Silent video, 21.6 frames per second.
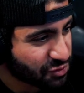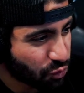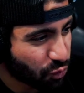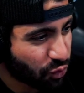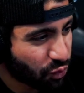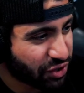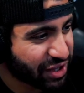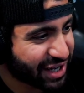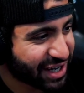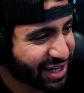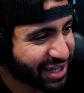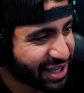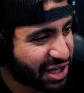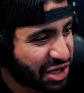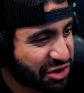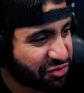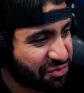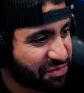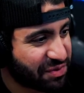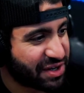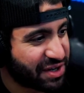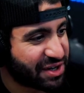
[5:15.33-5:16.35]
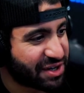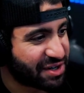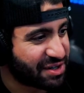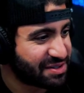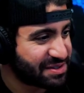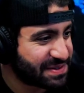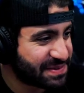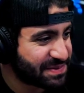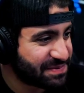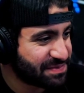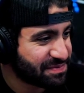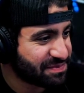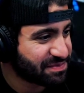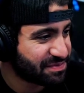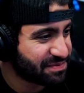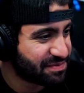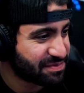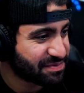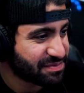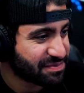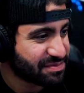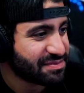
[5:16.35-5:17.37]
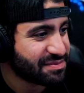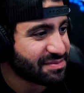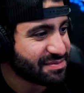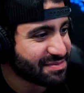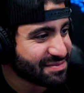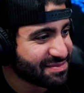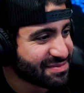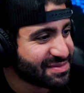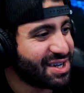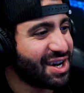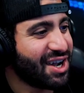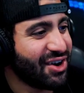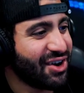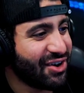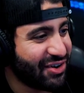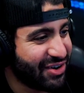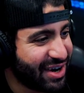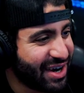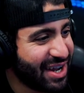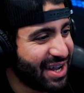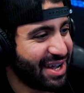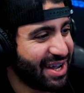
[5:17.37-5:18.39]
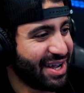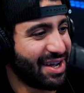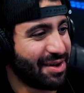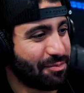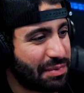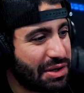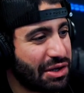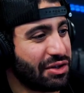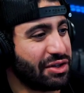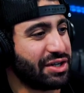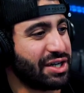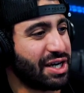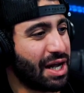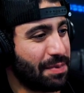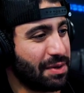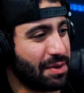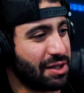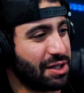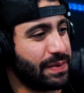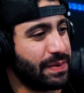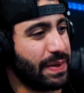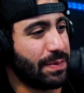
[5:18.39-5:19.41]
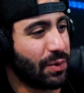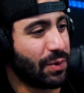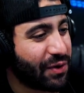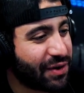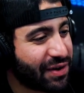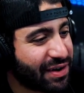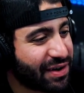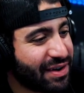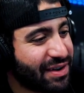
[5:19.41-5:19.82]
Where are they going to go from here? Alright, building up a little bit more.